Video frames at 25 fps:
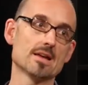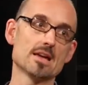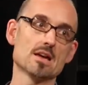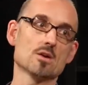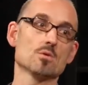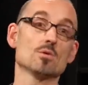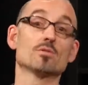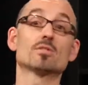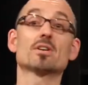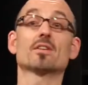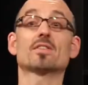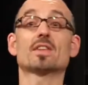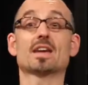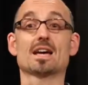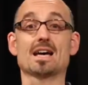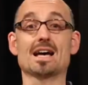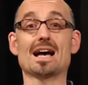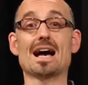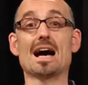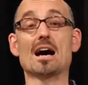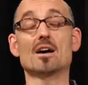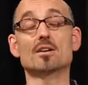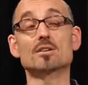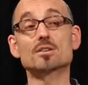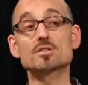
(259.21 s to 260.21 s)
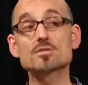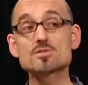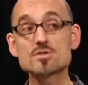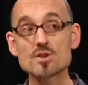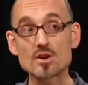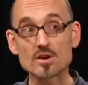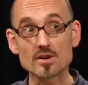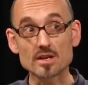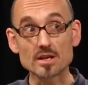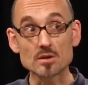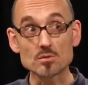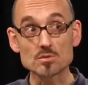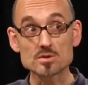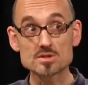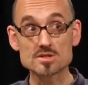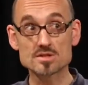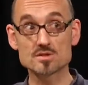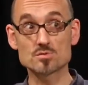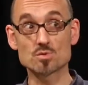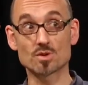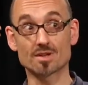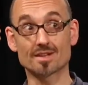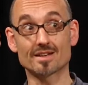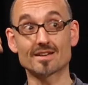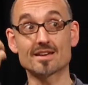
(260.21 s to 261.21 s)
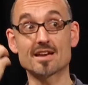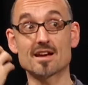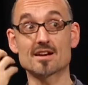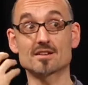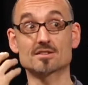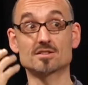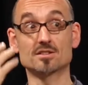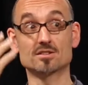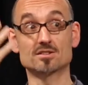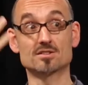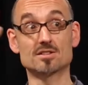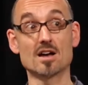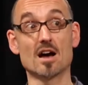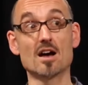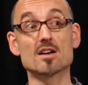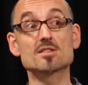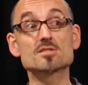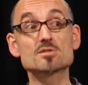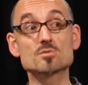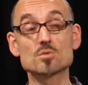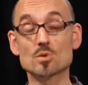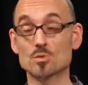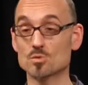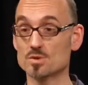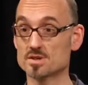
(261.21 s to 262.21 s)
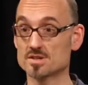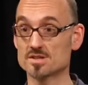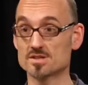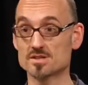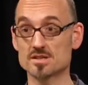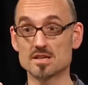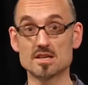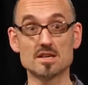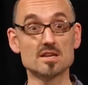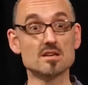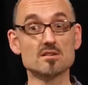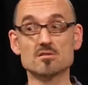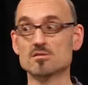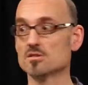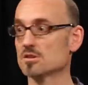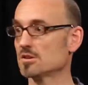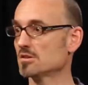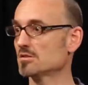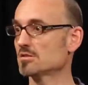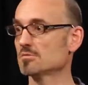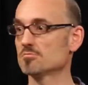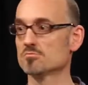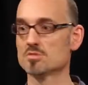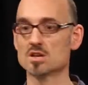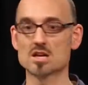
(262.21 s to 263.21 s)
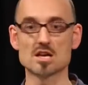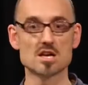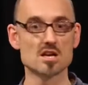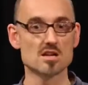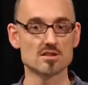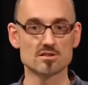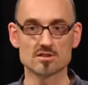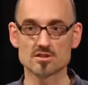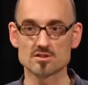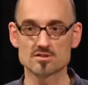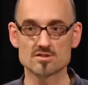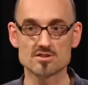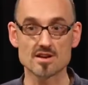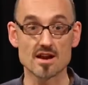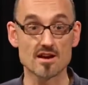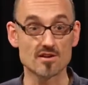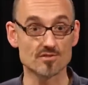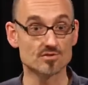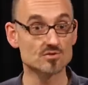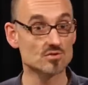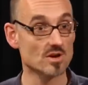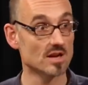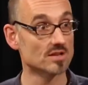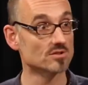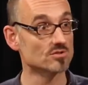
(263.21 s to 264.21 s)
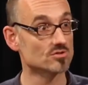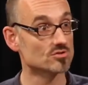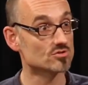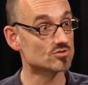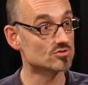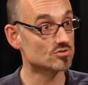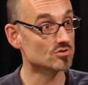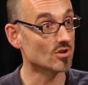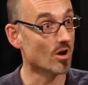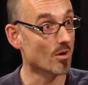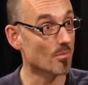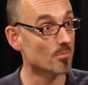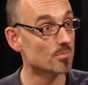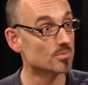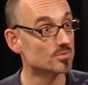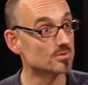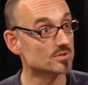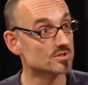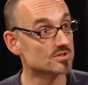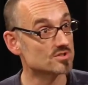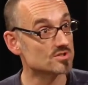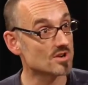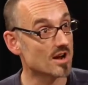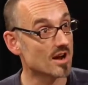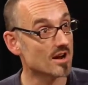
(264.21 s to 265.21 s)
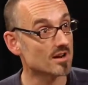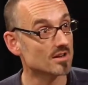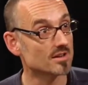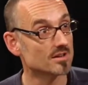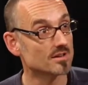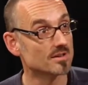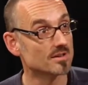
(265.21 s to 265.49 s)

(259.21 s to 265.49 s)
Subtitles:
We've got the outer journey, which is what the character does, what we see, you know, the sheriff trying to stop the shark.